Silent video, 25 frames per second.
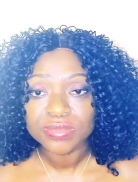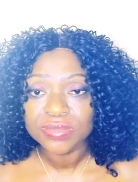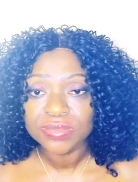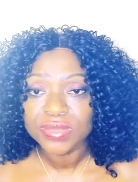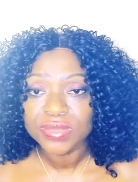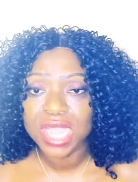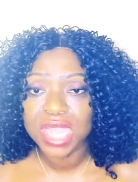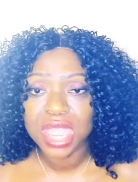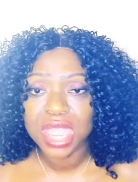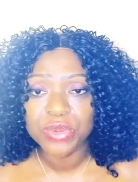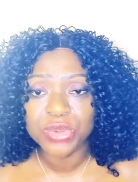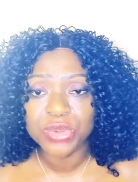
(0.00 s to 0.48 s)

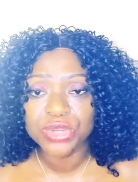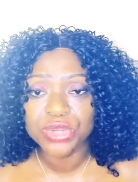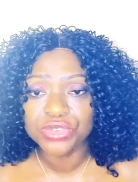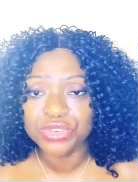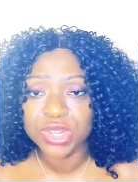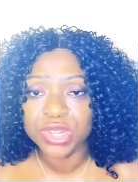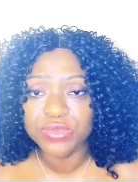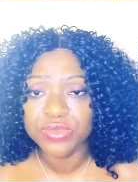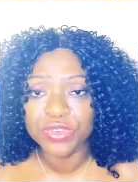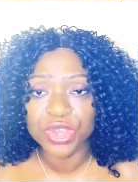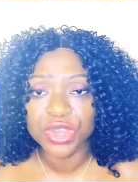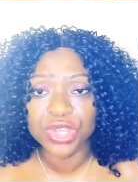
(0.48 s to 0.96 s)
I
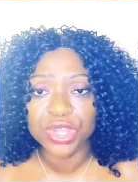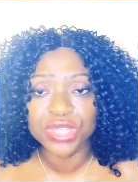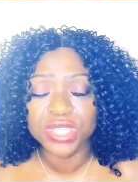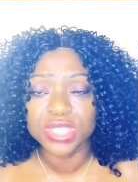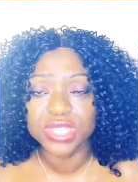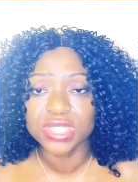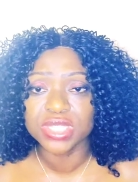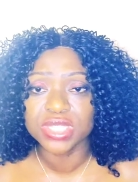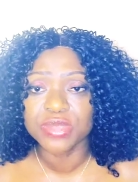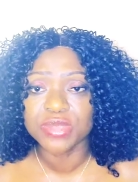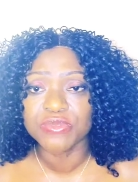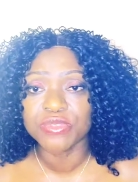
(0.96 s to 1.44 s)
retrieve all
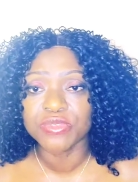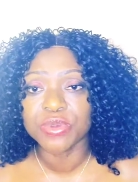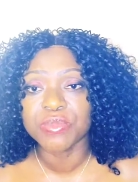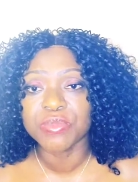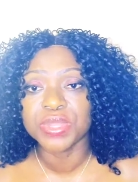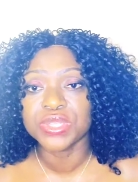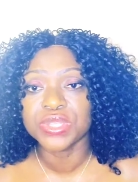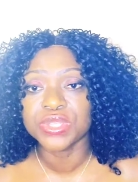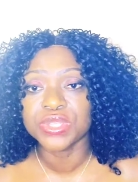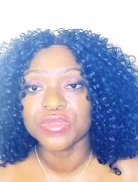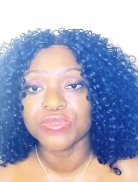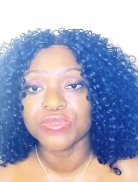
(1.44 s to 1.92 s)
this
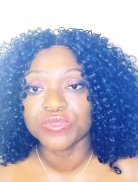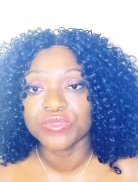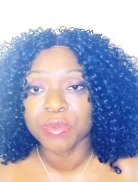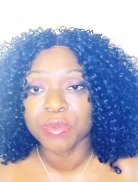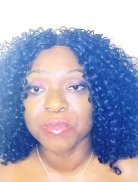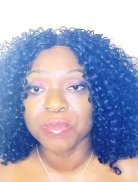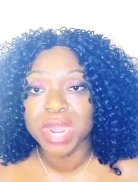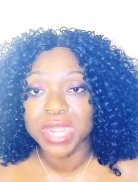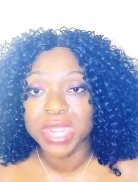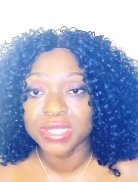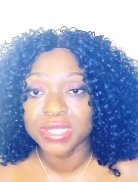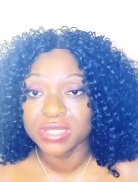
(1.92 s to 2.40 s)
information
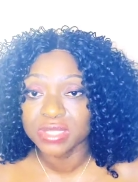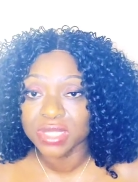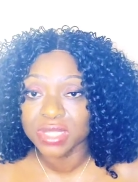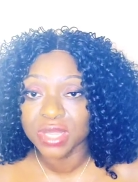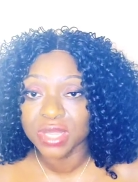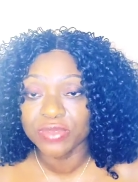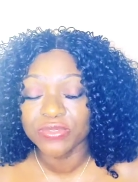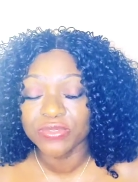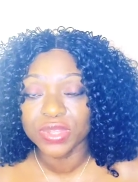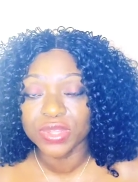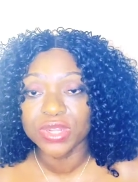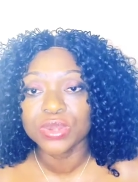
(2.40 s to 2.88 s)
from
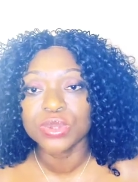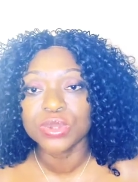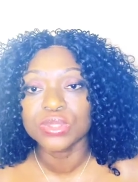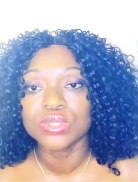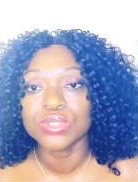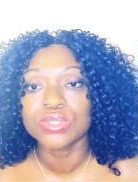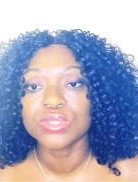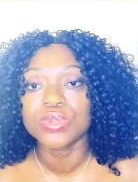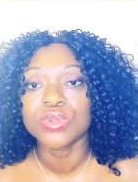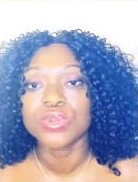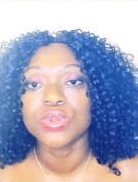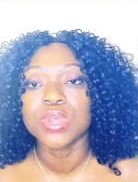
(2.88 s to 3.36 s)
myself and
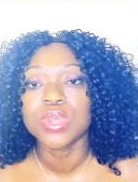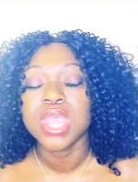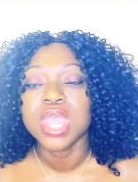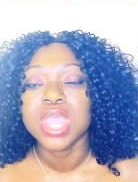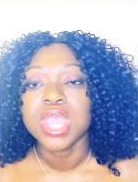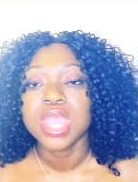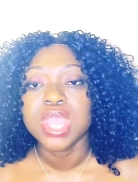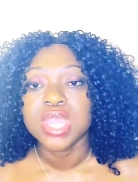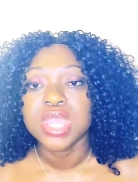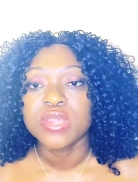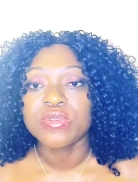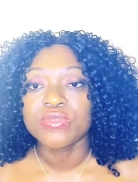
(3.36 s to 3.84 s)
also
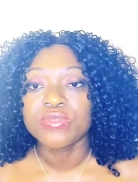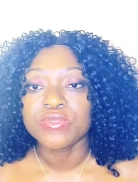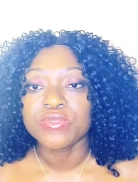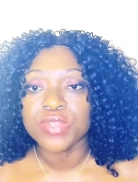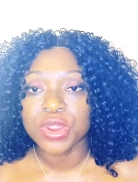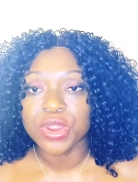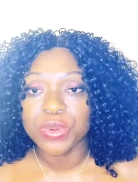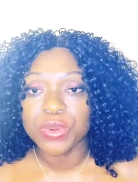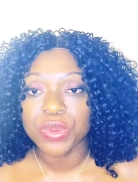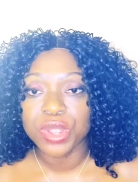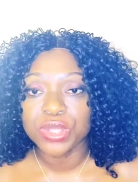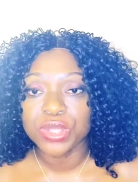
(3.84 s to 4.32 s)

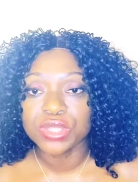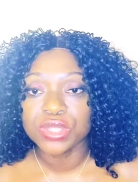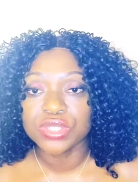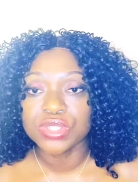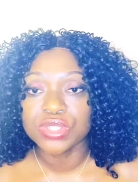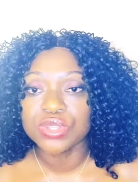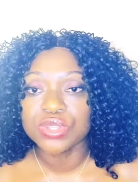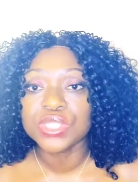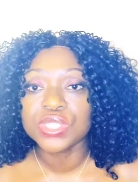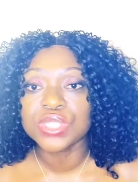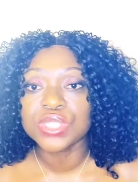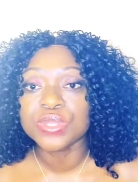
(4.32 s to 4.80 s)
various
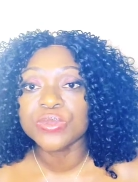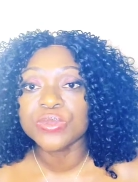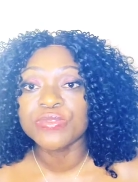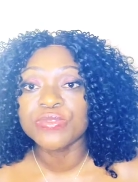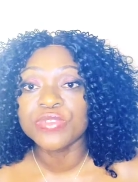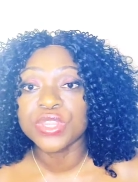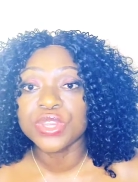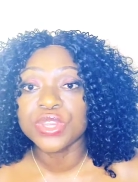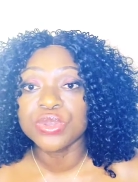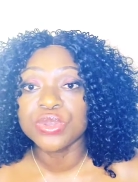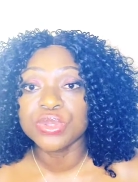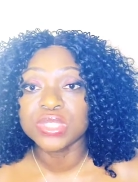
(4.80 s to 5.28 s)
YouTube
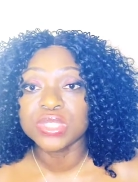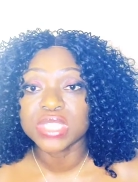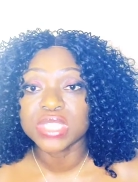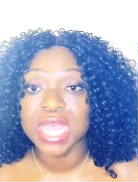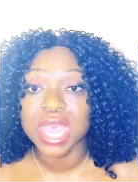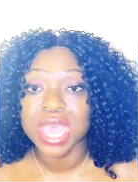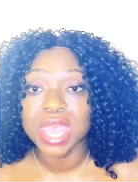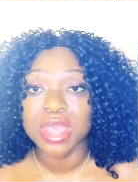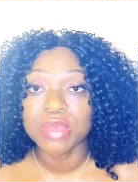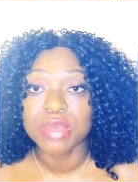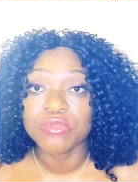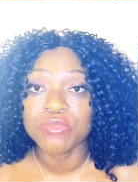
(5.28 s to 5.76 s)
videos
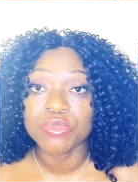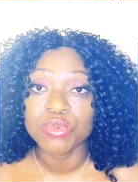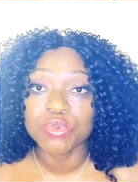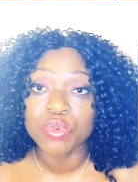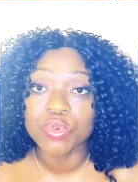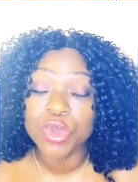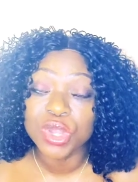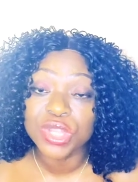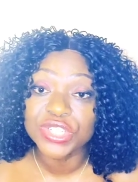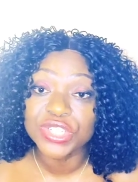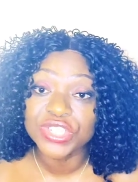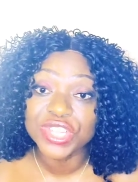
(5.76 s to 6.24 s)
I have
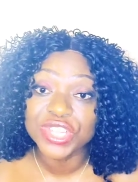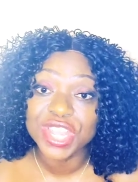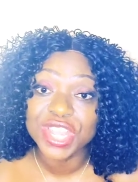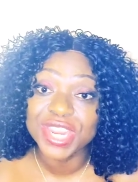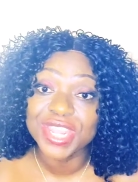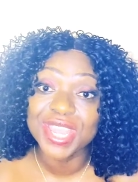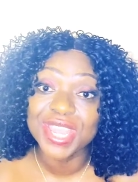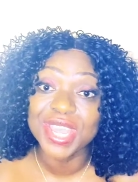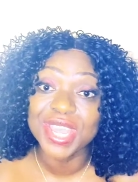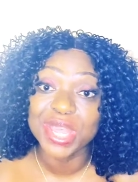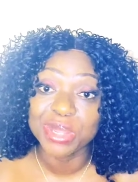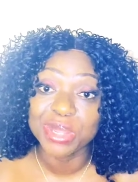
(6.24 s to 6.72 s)
watched, and
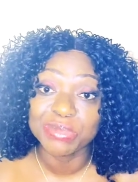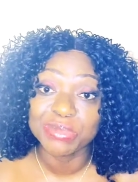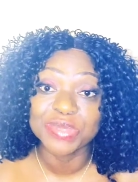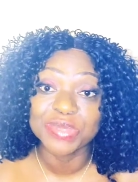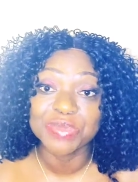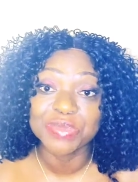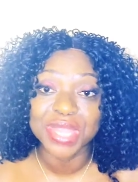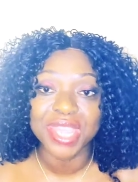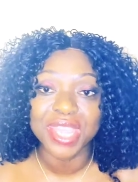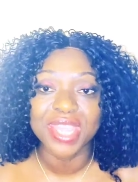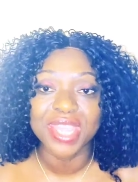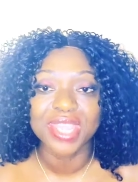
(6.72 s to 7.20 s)
it helped
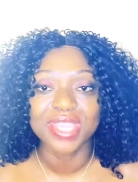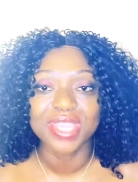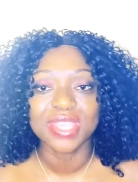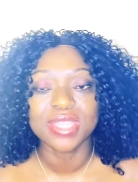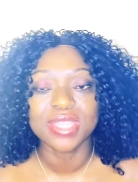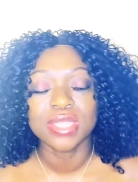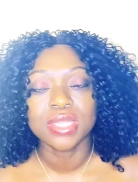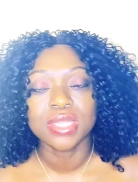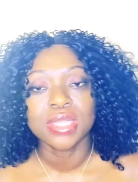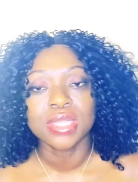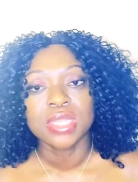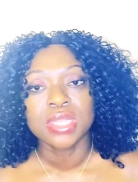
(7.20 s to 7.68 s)
me.
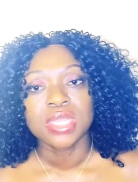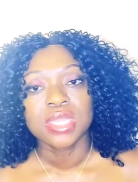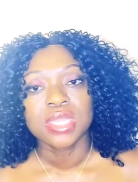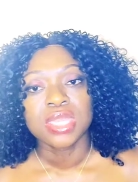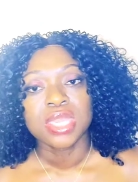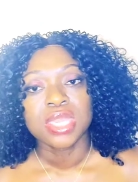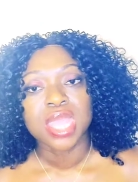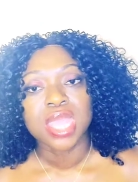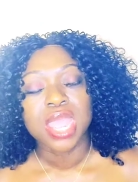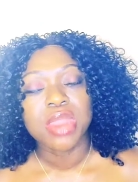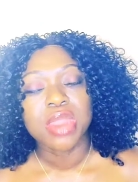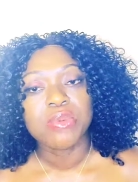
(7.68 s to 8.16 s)

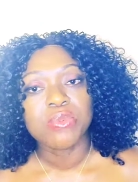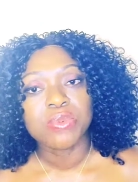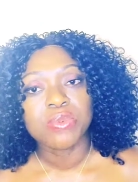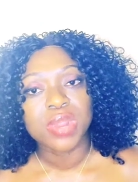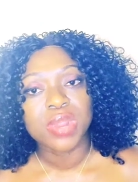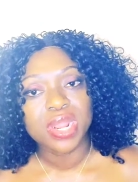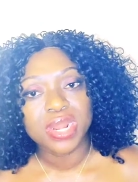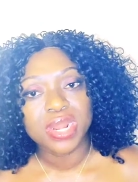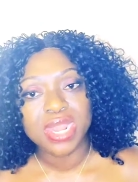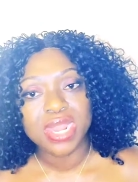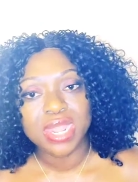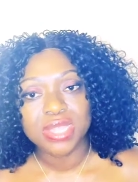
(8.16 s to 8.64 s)
I
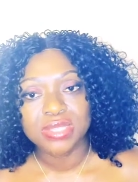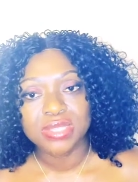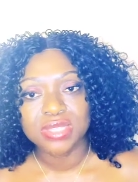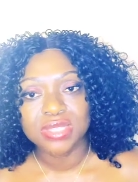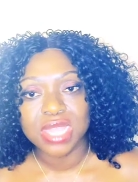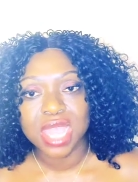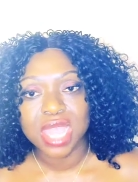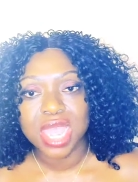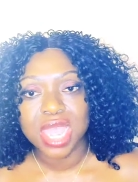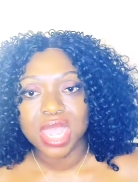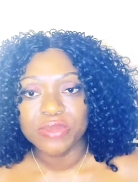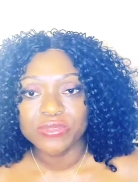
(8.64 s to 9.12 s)
realized
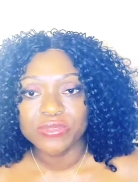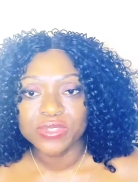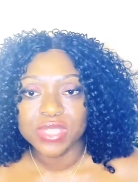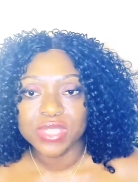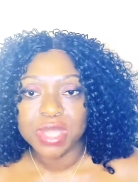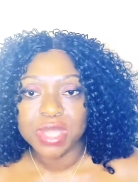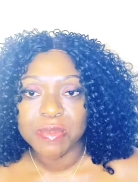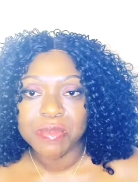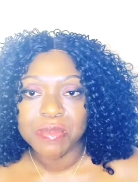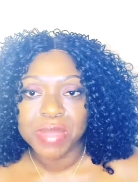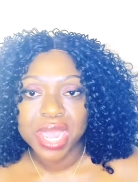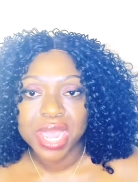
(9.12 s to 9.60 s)
that
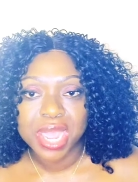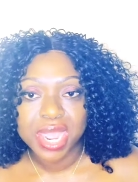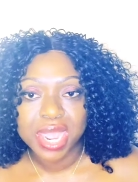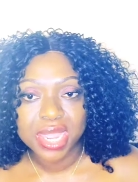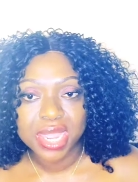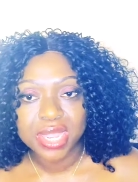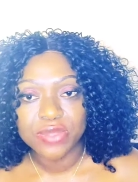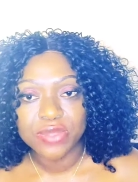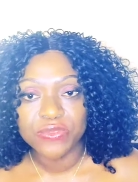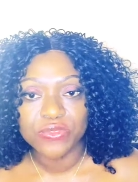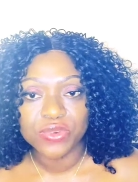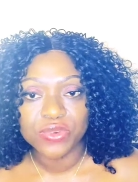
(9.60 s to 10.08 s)
after
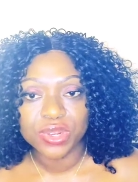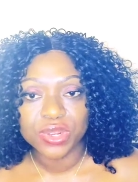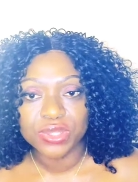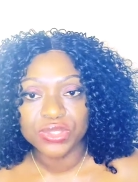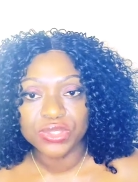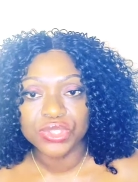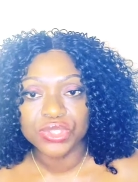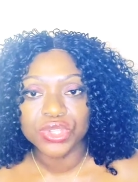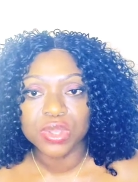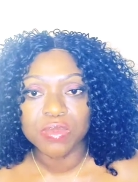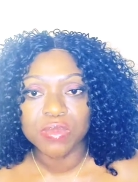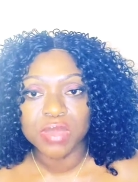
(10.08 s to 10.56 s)
my
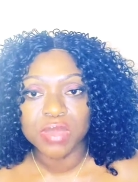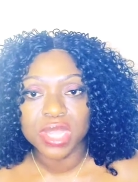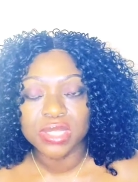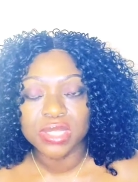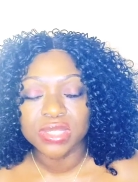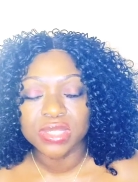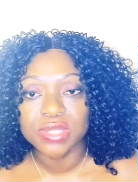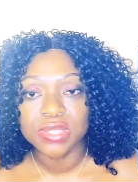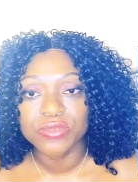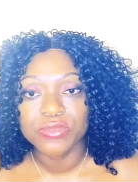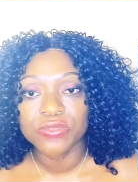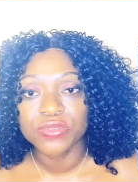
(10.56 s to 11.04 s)
first job
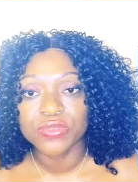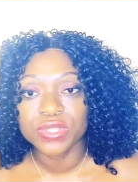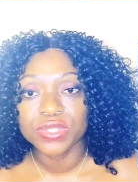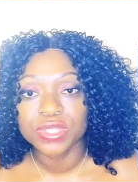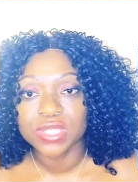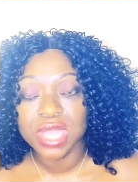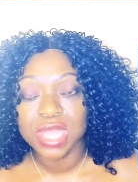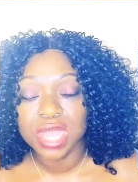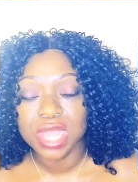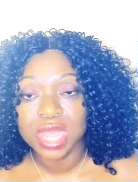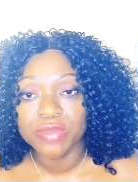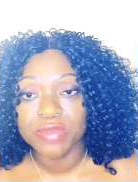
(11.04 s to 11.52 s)
as
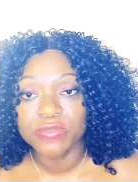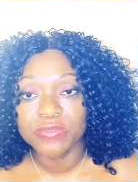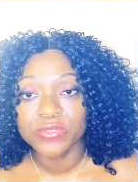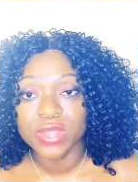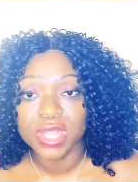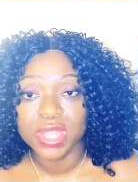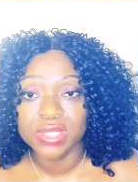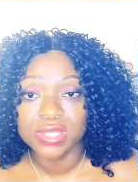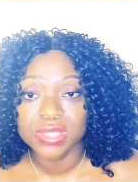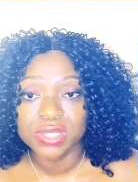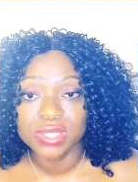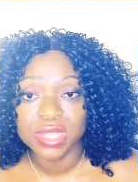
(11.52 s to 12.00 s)

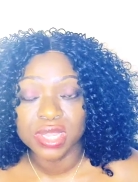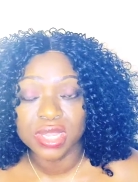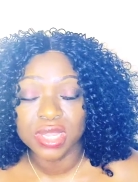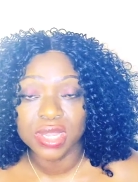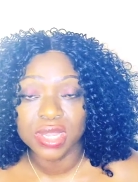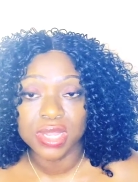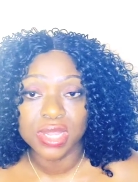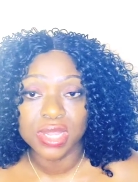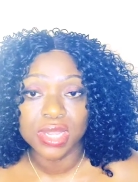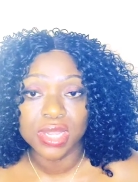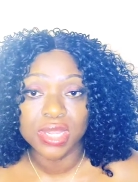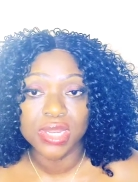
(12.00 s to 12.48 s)

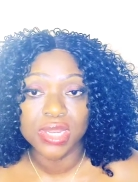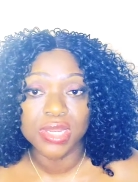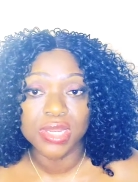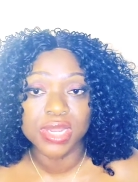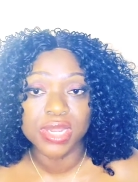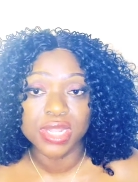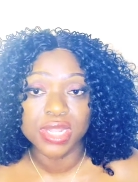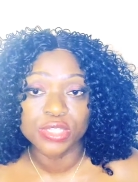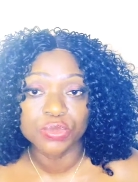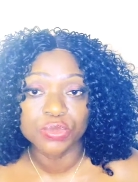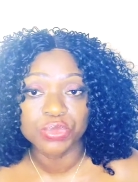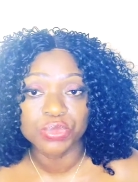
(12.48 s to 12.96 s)
a
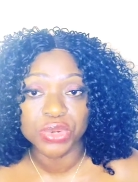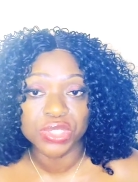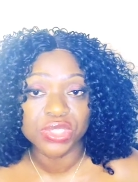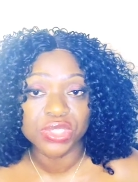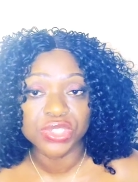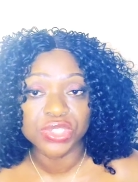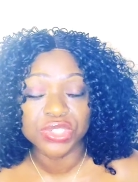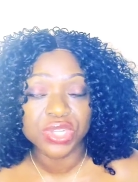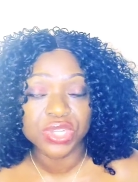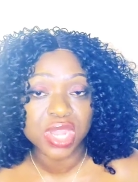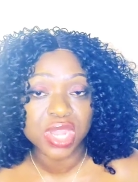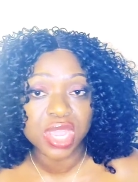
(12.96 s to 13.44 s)
nurse
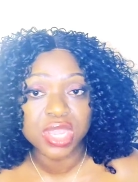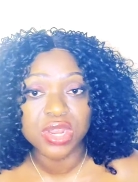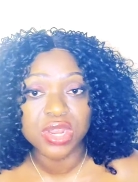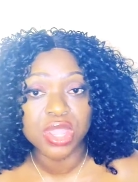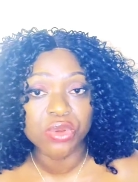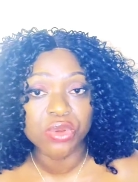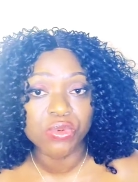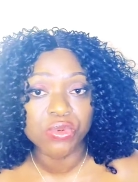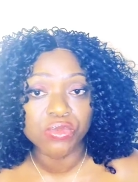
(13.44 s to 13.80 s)
practitioner in a